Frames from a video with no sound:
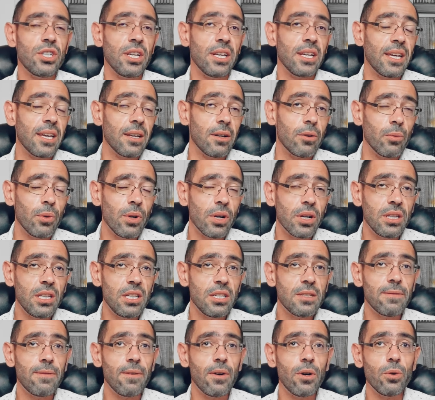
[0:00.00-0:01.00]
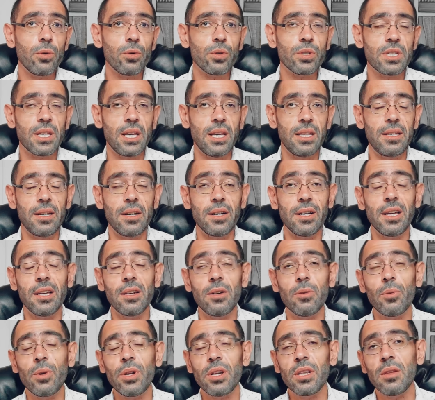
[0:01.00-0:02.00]
They're getting rid of these folks, and they're
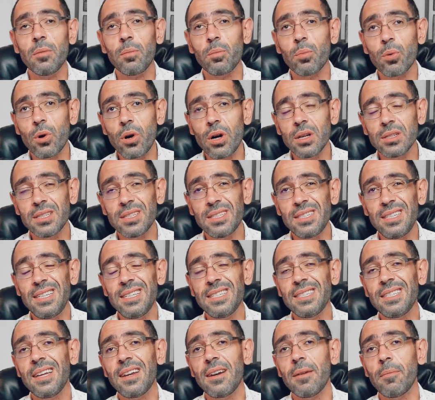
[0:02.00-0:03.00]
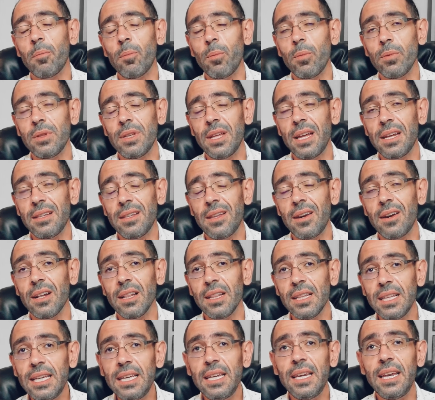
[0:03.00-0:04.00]
getting rid of the processes that are
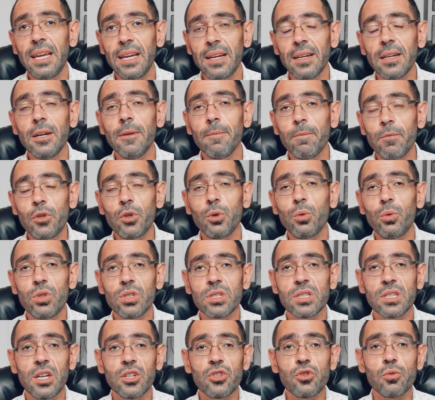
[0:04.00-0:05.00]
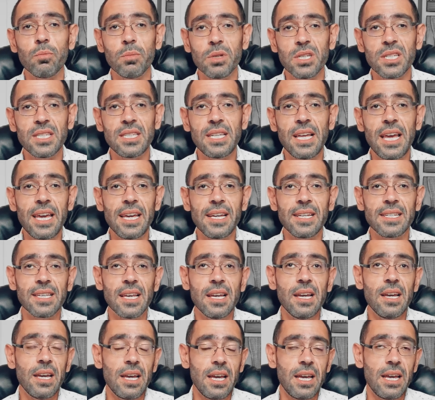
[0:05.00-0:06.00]
leading to such mistakes,
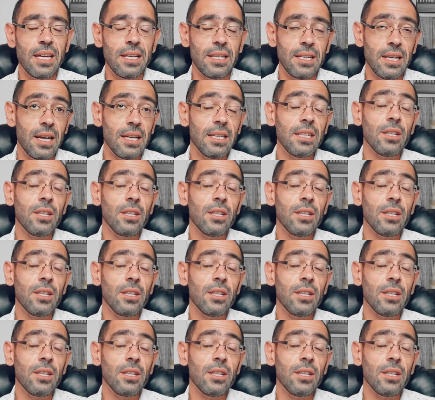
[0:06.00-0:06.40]
and